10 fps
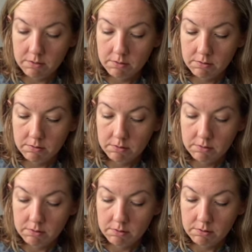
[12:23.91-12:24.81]

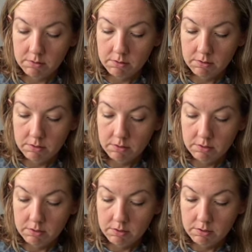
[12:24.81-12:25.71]
(no one is talking)